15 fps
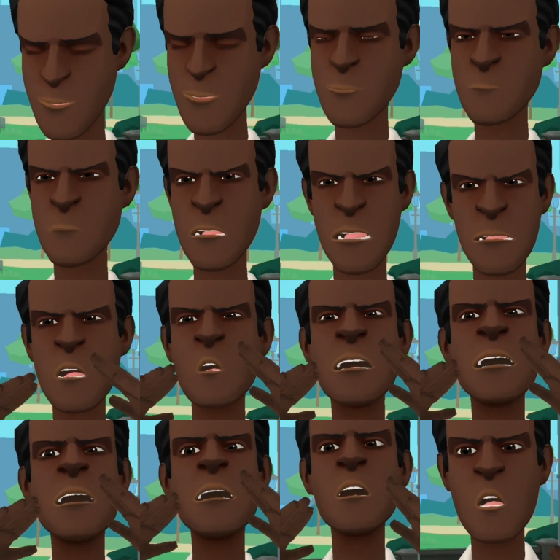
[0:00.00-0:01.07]
Yeah,
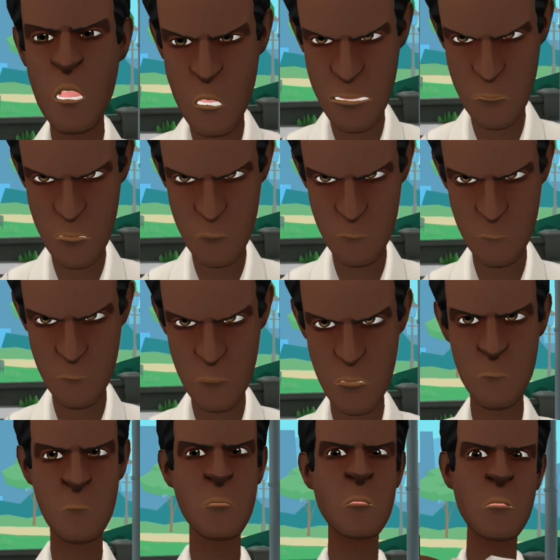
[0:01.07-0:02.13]
I rewatched the whole
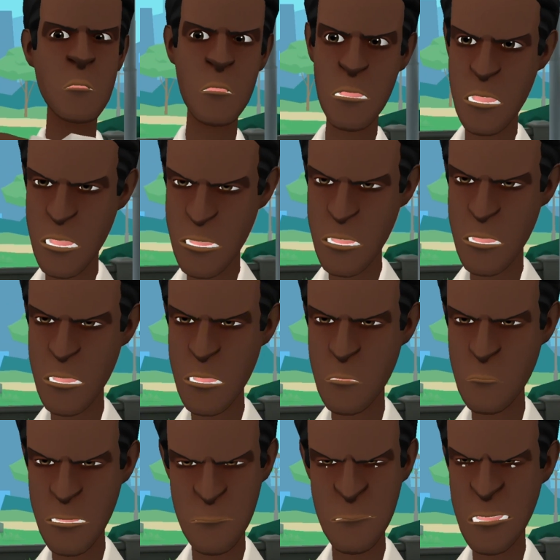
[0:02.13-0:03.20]
season, and not
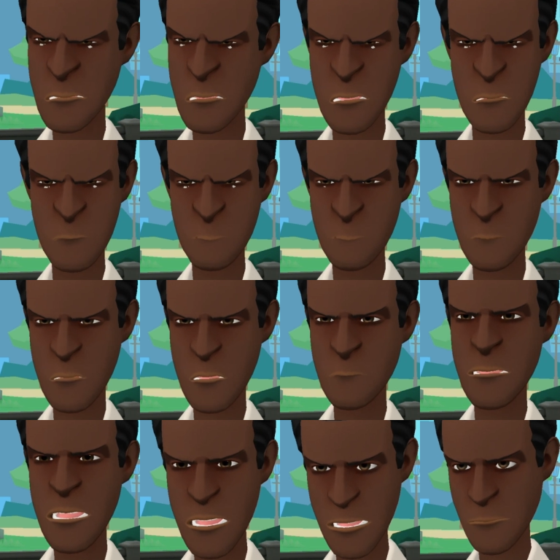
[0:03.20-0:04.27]
once does his
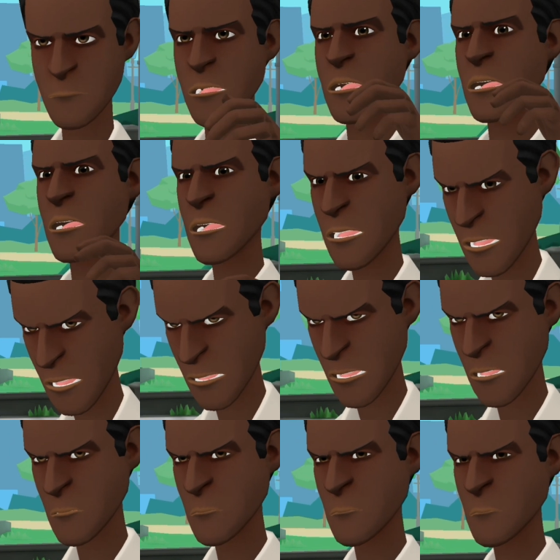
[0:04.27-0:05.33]
disability ever even get
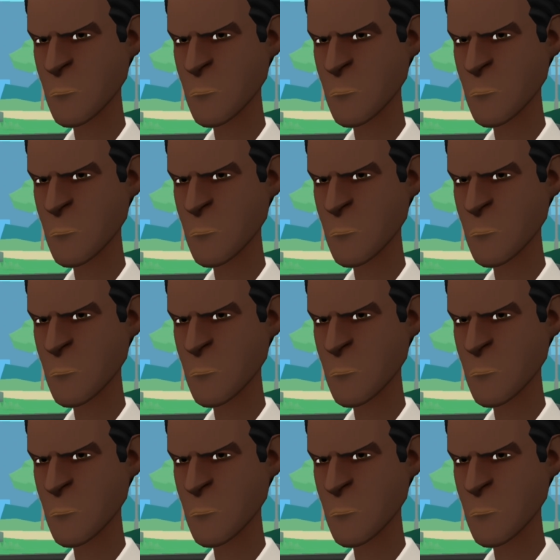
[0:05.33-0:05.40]
mentioned.